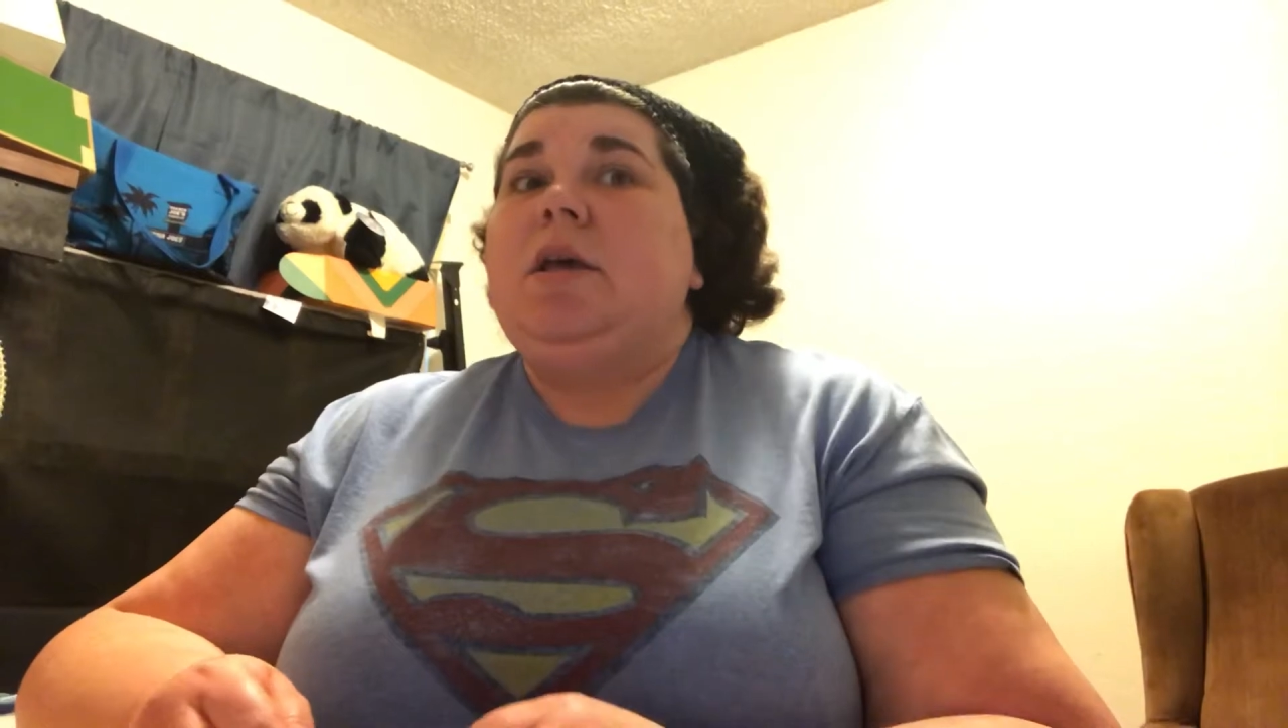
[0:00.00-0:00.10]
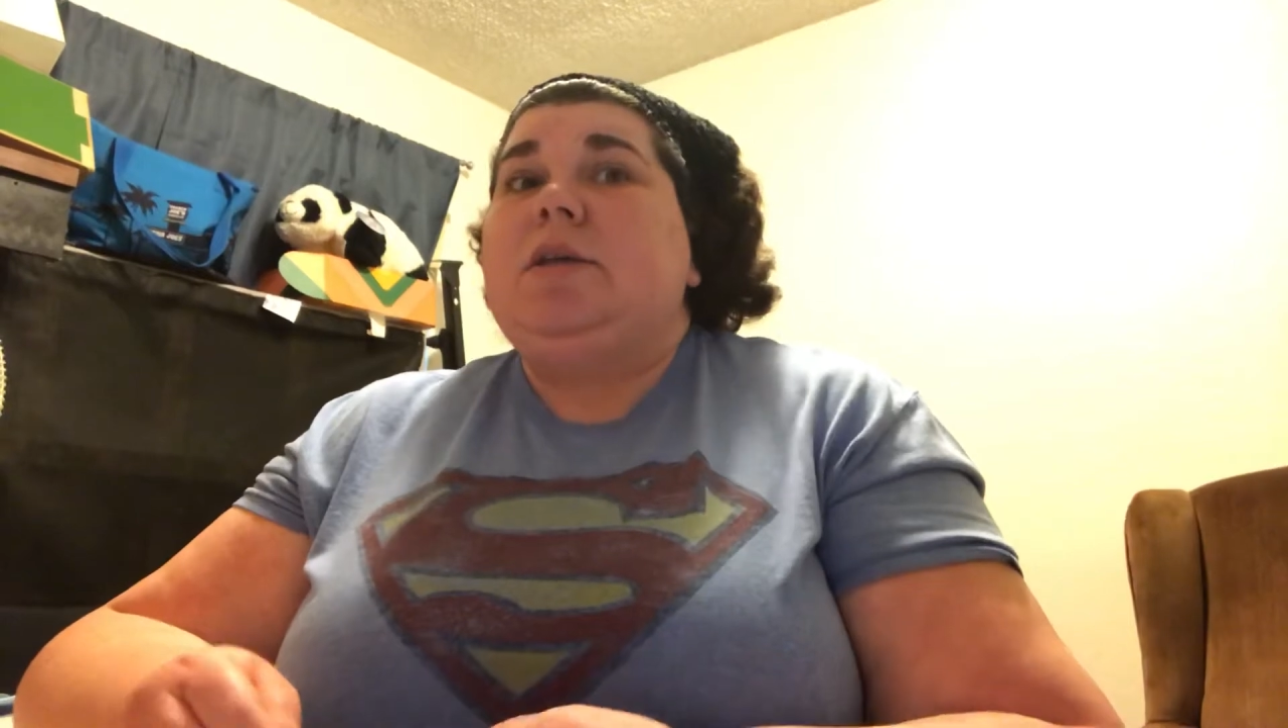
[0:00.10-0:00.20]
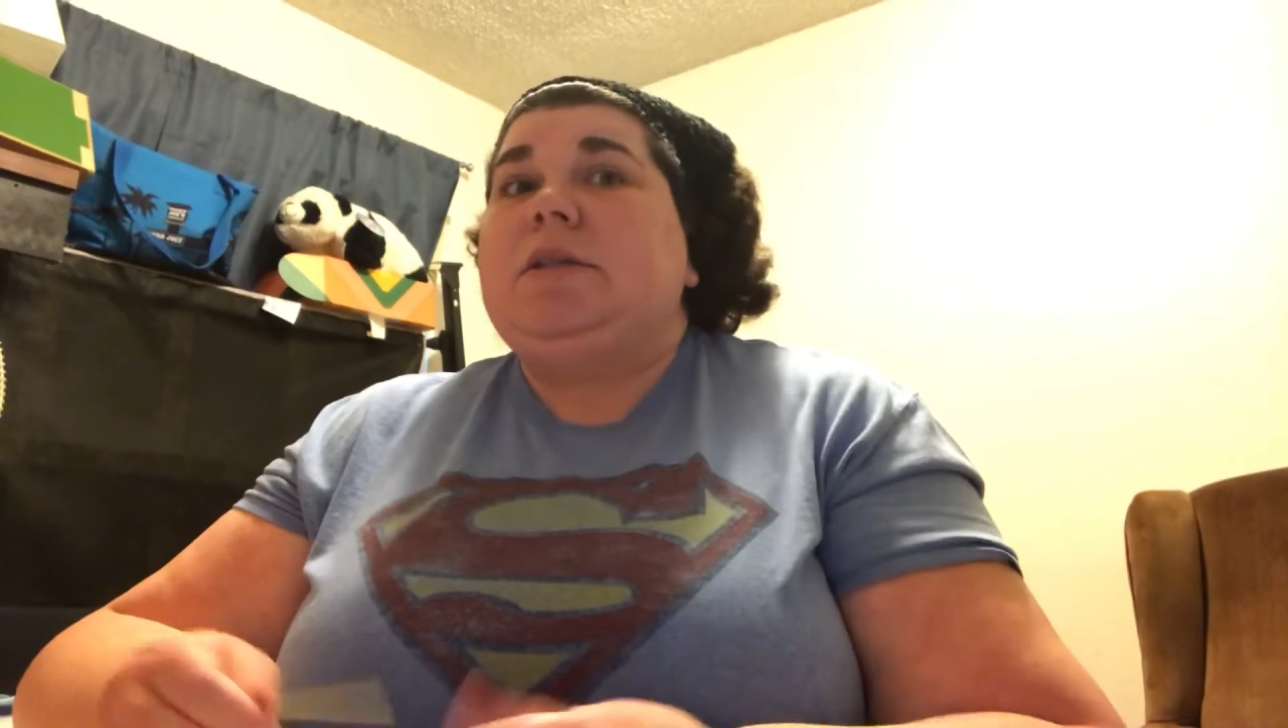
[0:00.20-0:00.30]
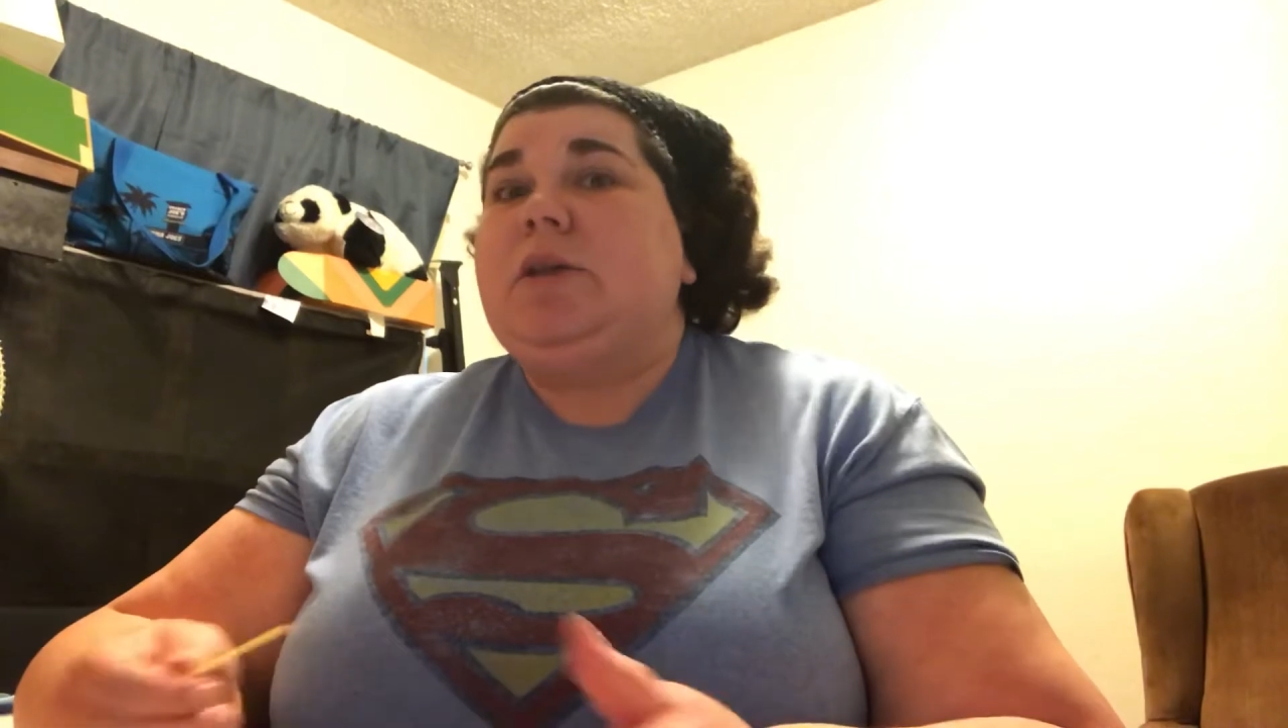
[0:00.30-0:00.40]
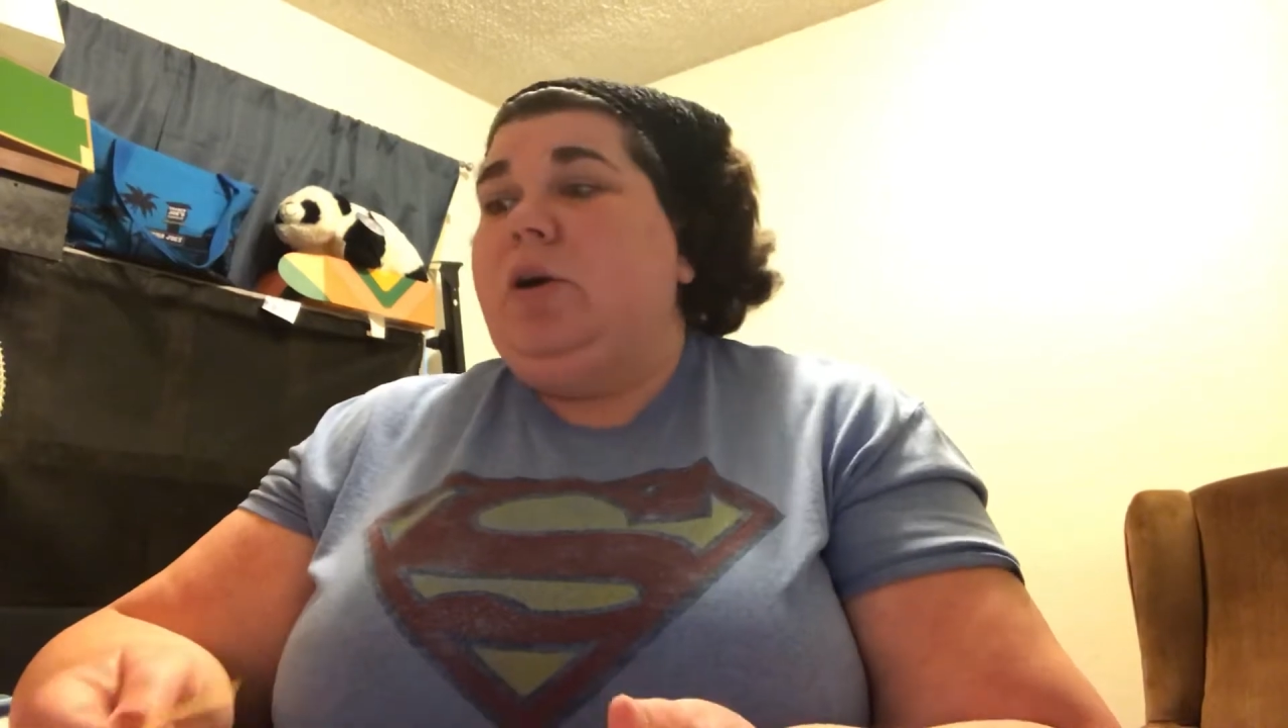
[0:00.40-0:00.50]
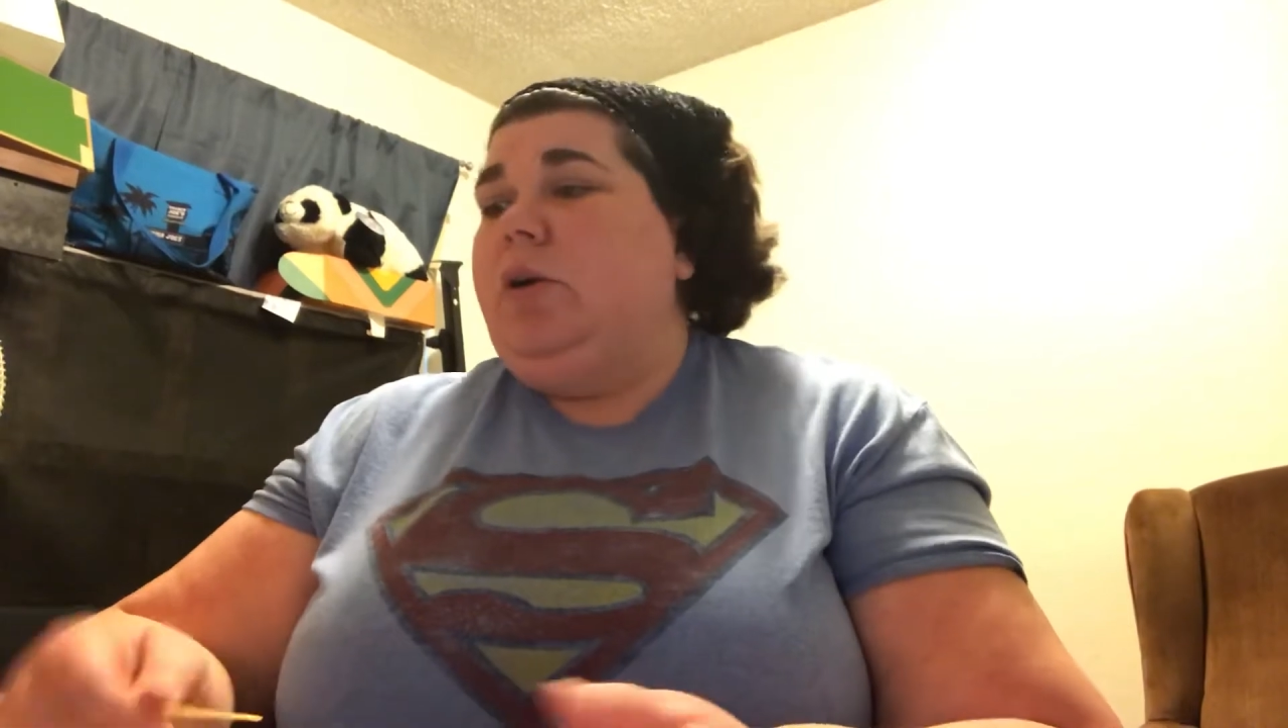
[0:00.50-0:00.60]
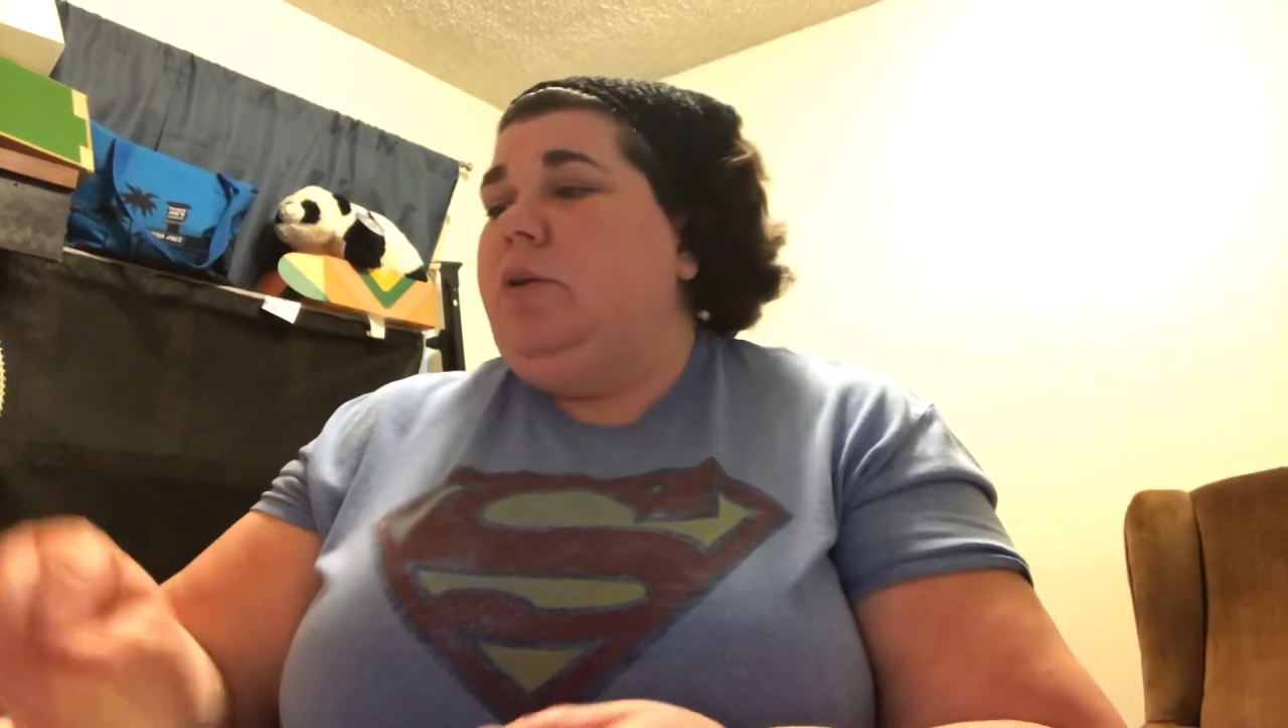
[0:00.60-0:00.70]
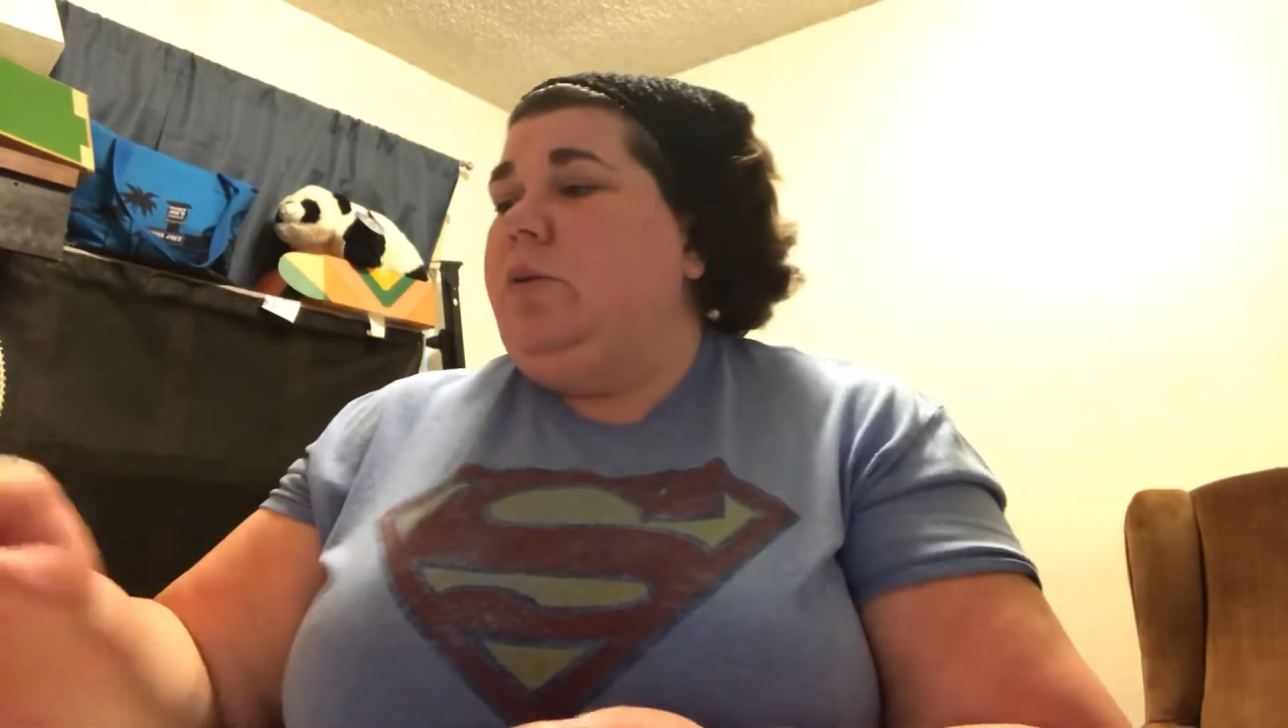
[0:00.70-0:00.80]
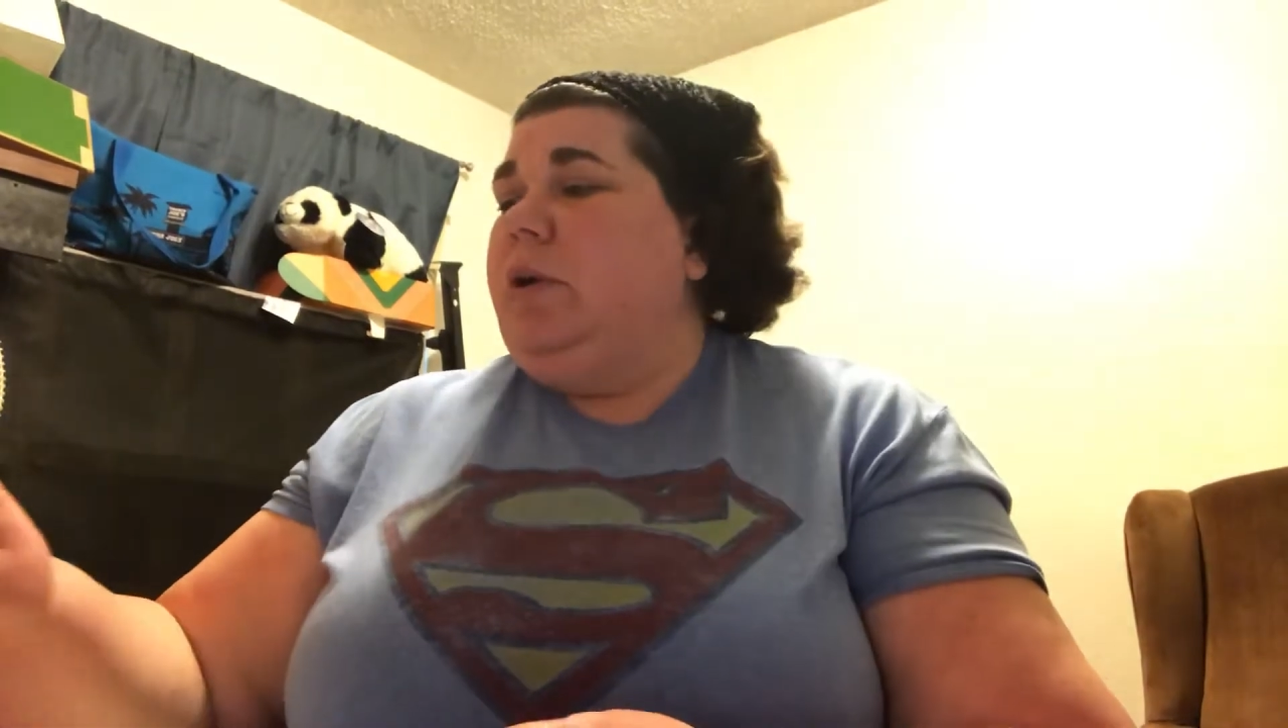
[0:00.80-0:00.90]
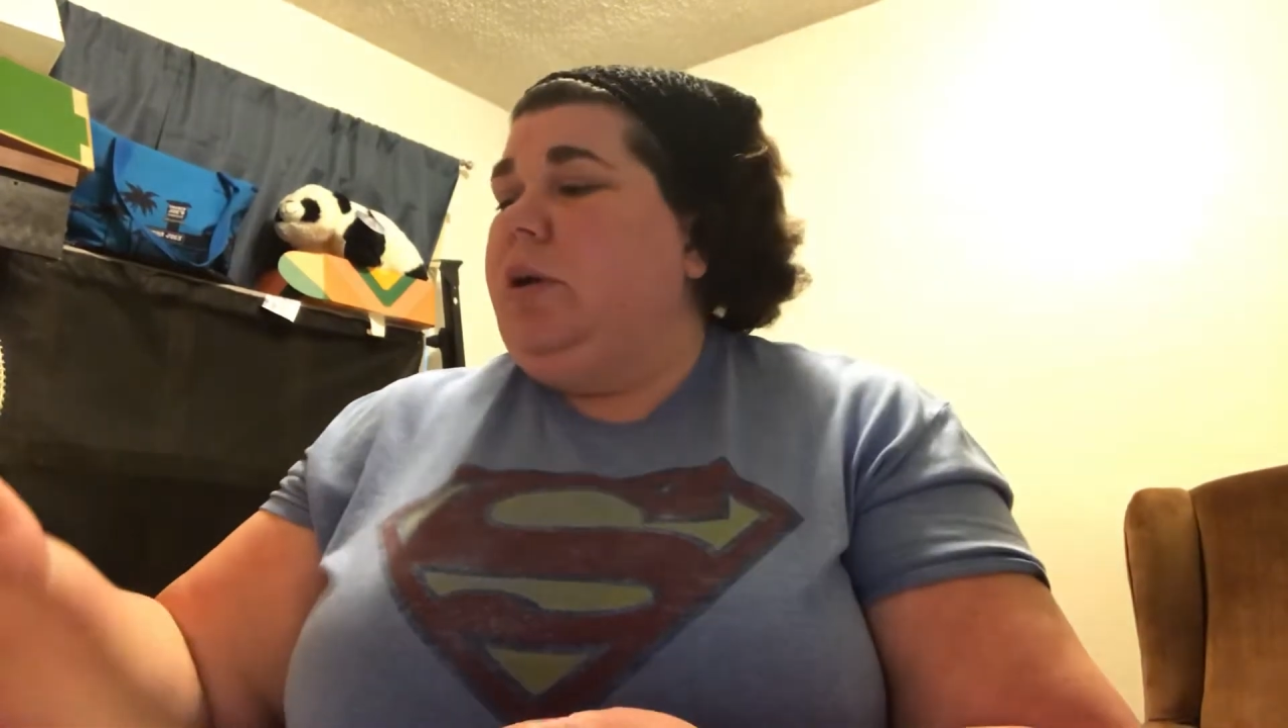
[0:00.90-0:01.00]

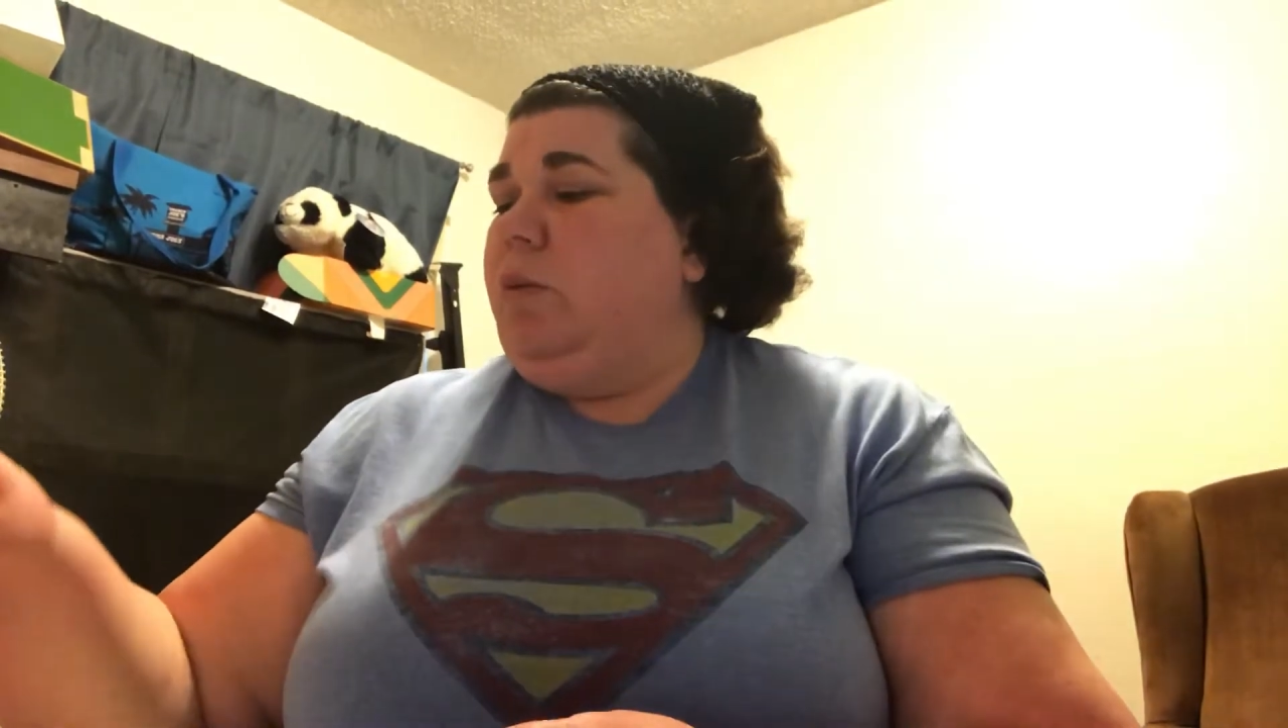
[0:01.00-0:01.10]
So